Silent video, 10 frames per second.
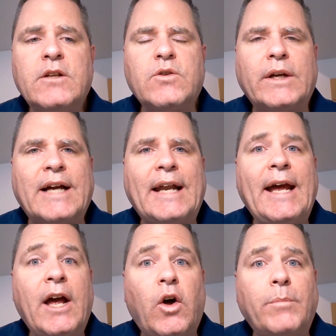So it kind
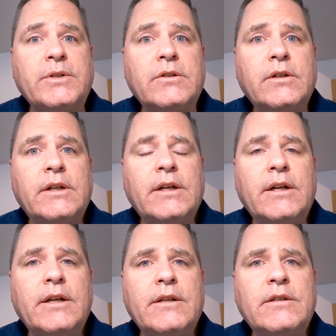of helps
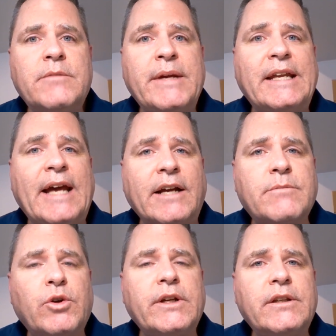to be an
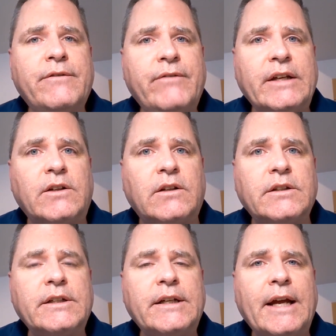expert in the field